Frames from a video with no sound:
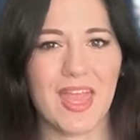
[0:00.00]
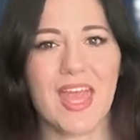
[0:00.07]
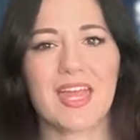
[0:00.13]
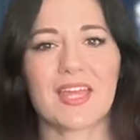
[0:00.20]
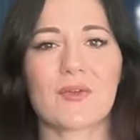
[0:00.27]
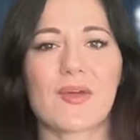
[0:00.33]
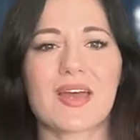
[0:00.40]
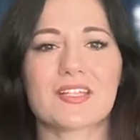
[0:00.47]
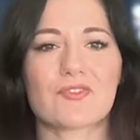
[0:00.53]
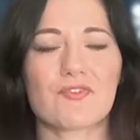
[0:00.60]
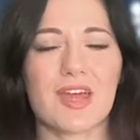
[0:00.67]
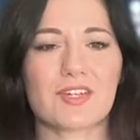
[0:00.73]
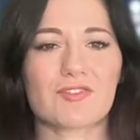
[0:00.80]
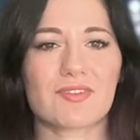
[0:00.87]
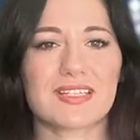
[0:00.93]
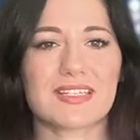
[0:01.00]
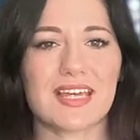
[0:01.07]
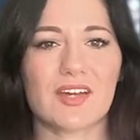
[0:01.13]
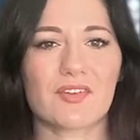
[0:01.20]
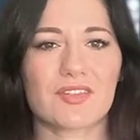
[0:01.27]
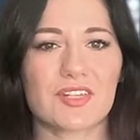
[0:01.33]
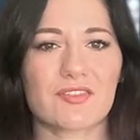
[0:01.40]
U S Treasury
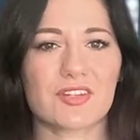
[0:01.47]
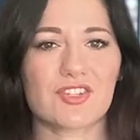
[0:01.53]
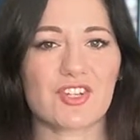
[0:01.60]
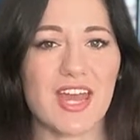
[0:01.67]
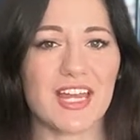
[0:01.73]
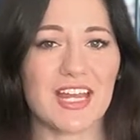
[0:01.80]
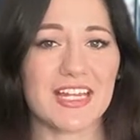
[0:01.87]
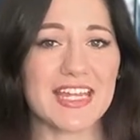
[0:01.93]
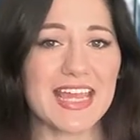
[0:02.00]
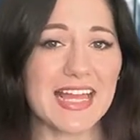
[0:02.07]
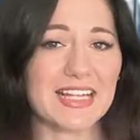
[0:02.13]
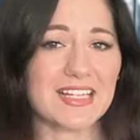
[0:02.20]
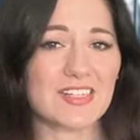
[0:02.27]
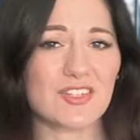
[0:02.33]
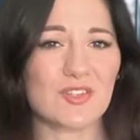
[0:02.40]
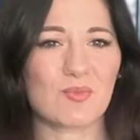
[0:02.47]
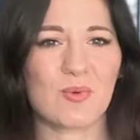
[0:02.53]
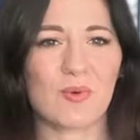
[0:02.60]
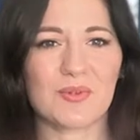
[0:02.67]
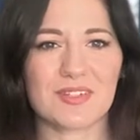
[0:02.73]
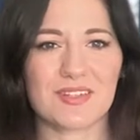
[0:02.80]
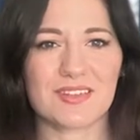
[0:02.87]
Secretary Janet Yellen
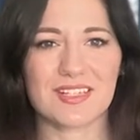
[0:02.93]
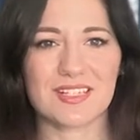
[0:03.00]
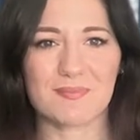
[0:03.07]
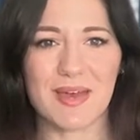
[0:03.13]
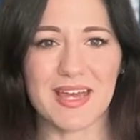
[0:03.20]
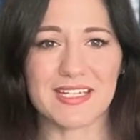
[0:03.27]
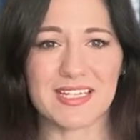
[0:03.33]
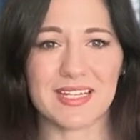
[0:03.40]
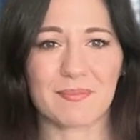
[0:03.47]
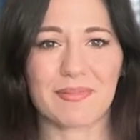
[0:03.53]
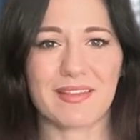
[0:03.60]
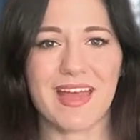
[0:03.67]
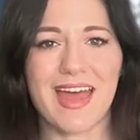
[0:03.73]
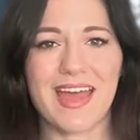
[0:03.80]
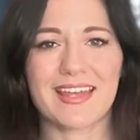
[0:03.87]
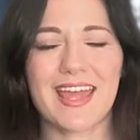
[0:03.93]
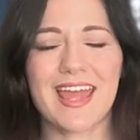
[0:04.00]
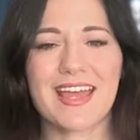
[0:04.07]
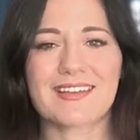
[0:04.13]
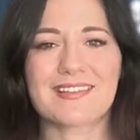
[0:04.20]
supported the spending plan,